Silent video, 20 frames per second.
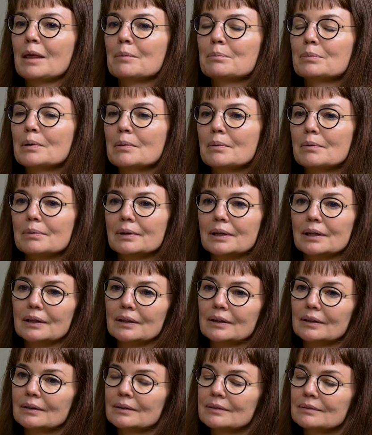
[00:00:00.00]

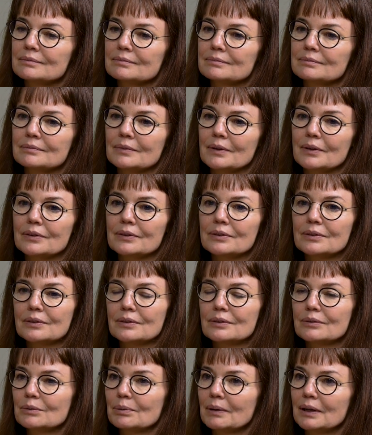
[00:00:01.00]
Probably
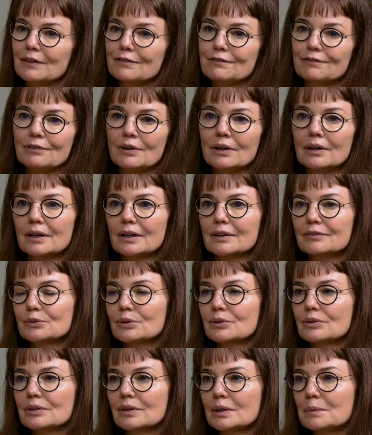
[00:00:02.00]
25 to
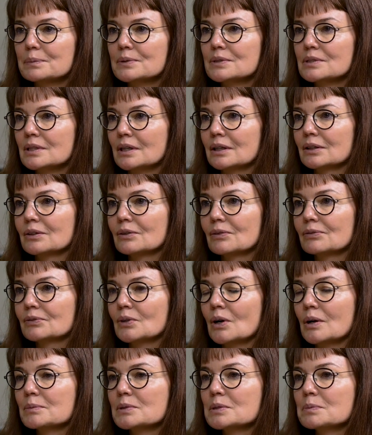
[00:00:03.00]
30% of
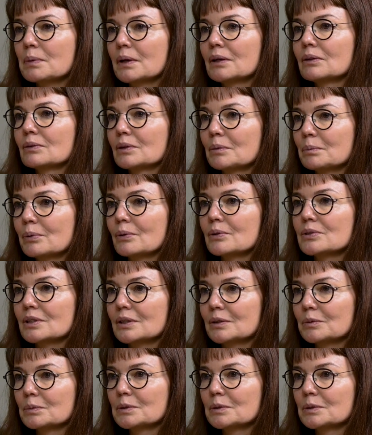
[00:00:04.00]
time spent on the project